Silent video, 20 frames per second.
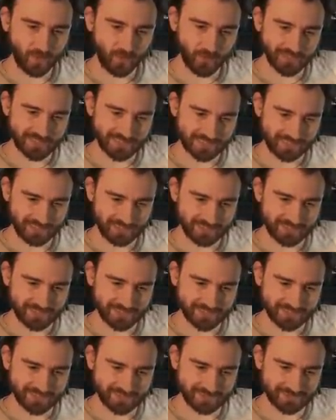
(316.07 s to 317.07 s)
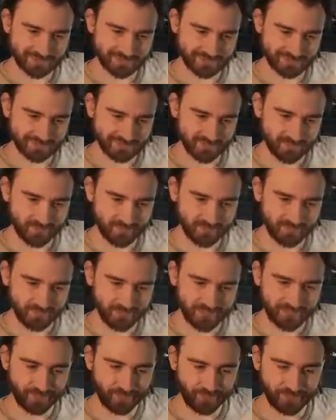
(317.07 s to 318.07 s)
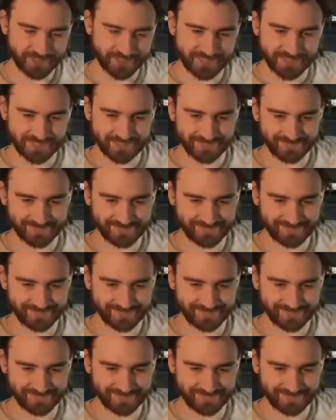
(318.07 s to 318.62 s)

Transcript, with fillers: Honestly, just three cards.